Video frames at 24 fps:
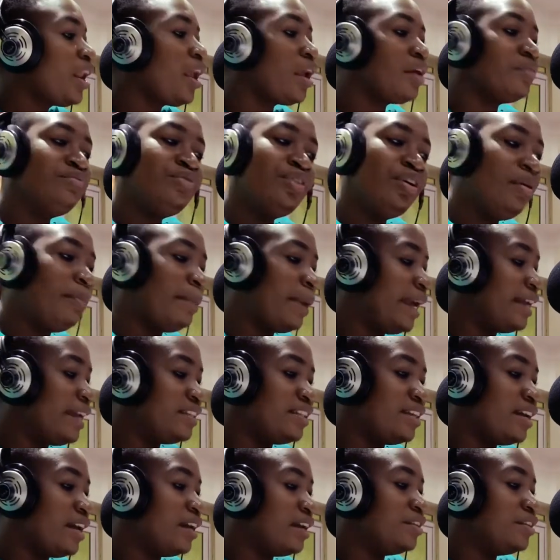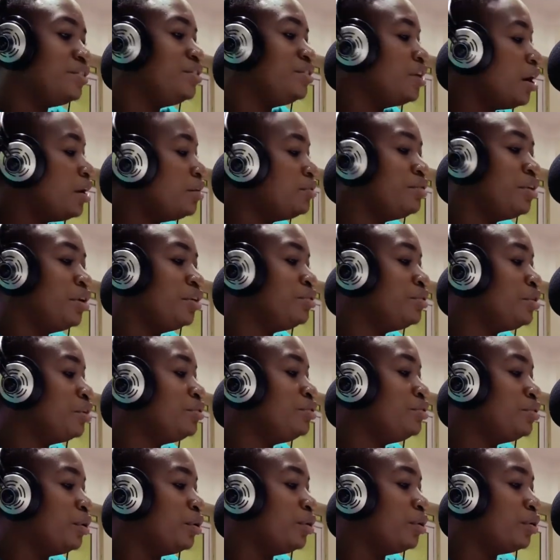no, my dear.
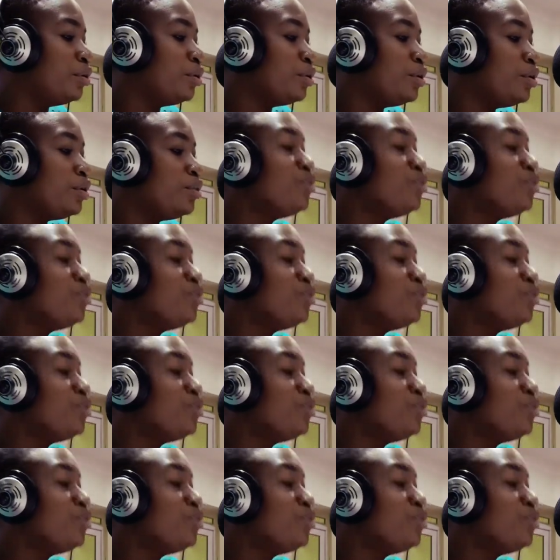No. You